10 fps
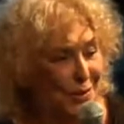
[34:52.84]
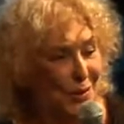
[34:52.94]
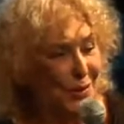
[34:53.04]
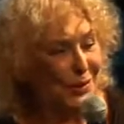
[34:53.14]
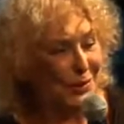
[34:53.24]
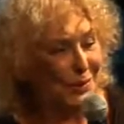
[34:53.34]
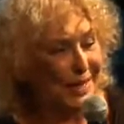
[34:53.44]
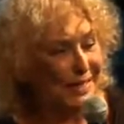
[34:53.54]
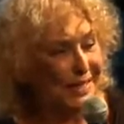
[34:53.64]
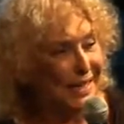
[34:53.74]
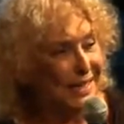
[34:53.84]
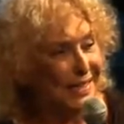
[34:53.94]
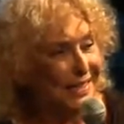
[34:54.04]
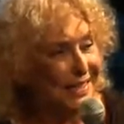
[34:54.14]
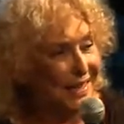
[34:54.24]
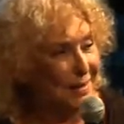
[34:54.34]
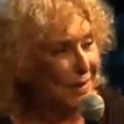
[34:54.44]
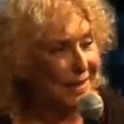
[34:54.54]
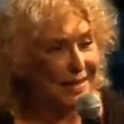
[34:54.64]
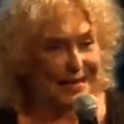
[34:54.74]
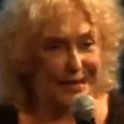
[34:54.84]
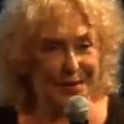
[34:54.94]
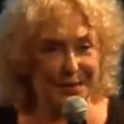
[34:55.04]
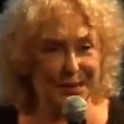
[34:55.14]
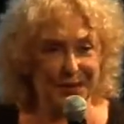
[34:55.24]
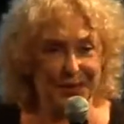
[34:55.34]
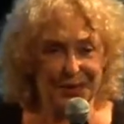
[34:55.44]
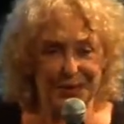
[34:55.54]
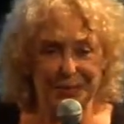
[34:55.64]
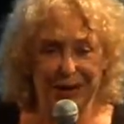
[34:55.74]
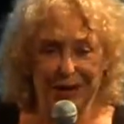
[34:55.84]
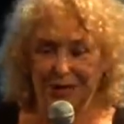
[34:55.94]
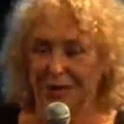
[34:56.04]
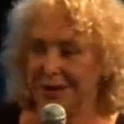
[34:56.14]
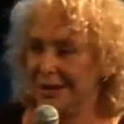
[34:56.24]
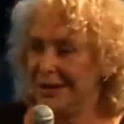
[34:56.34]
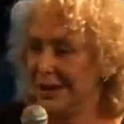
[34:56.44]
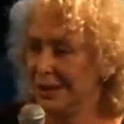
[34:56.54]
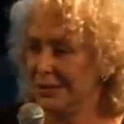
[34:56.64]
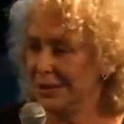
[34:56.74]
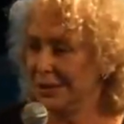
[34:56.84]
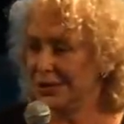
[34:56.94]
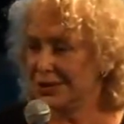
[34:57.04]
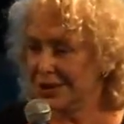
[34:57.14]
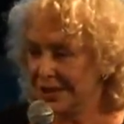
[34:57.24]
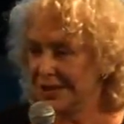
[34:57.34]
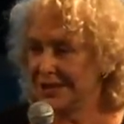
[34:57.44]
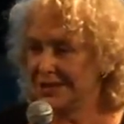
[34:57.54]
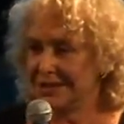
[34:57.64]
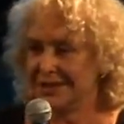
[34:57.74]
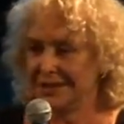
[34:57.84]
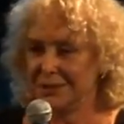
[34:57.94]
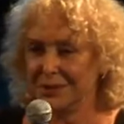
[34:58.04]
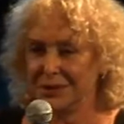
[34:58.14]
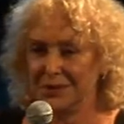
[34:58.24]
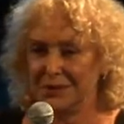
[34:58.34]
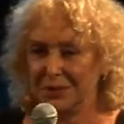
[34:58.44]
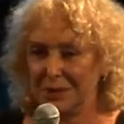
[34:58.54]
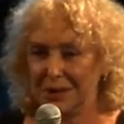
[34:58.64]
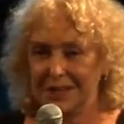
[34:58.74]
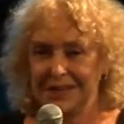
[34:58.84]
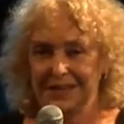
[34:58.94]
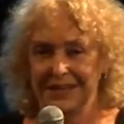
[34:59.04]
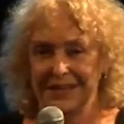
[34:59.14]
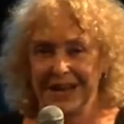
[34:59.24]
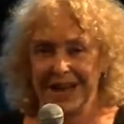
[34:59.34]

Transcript: horse race I needed, and my camera, the battery was charged, and it was in focus, and,